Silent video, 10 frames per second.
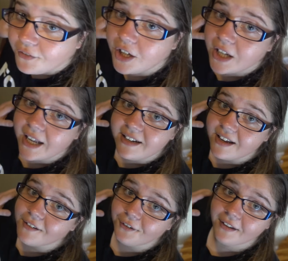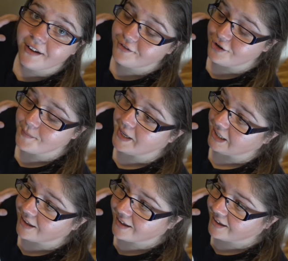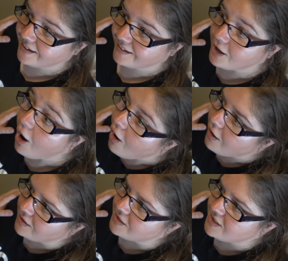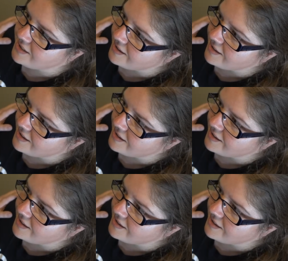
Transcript: of a good idea for live streaming. What? Calls.